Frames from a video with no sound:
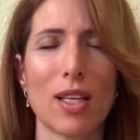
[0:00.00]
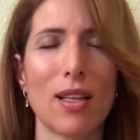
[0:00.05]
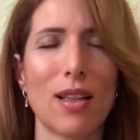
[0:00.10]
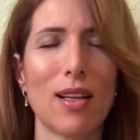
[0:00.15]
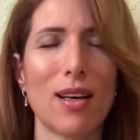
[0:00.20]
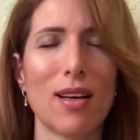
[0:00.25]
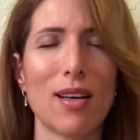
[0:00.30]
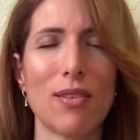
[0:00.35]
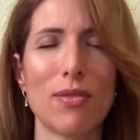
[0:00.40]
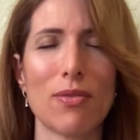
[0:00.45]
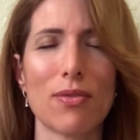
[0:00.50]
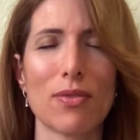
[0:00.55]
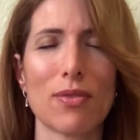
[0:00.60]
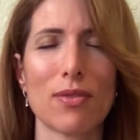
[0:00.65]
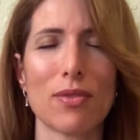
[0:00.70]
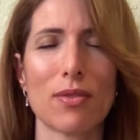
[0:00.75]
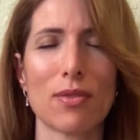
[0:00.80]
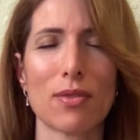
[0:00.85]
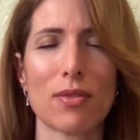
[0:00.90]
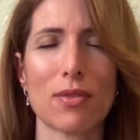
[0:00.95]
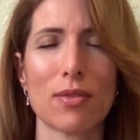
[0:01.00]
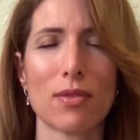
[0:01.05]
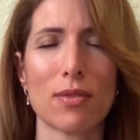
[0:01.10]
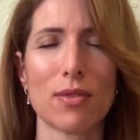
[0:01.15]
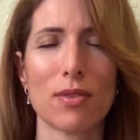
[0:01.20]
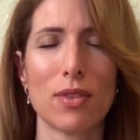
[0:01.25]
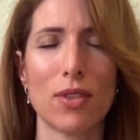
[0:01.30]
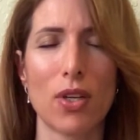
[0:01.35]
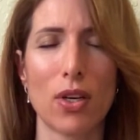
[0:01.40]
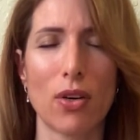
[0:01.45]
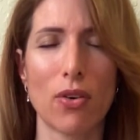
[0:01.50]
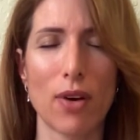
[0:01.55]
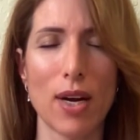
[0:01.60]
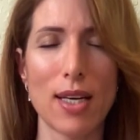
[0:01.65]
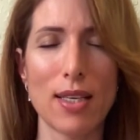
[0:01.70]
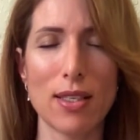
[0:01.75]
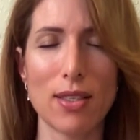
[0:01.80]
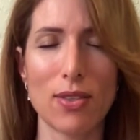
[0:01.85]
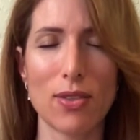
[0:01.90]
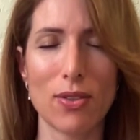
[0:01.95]
love, the
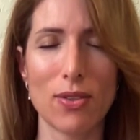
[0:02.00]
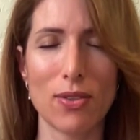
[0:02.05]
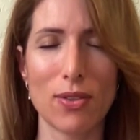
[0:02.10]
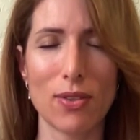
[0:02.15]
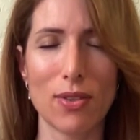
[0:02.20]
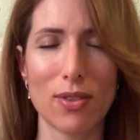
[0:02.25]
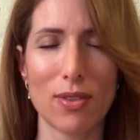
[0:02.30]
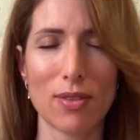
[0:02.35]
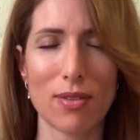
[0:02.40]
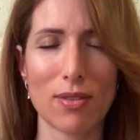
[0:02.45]
gratitude.